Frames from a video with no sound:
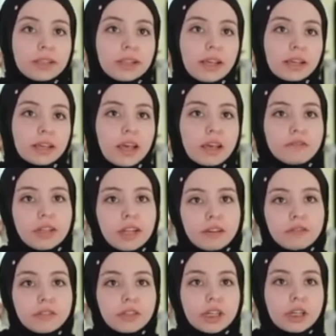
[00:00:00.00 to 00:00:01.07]
like heavy
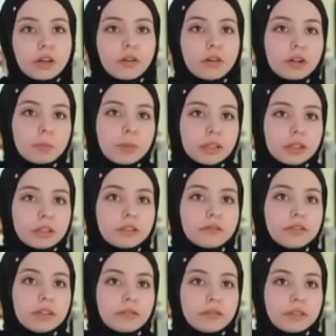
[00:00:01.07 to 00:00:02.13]
lifting or repetitive
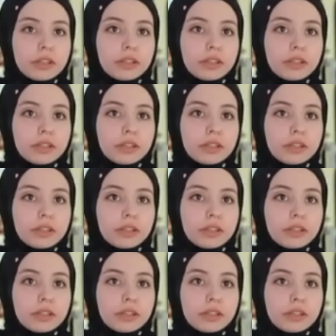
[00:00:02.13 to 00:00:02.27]
lifting.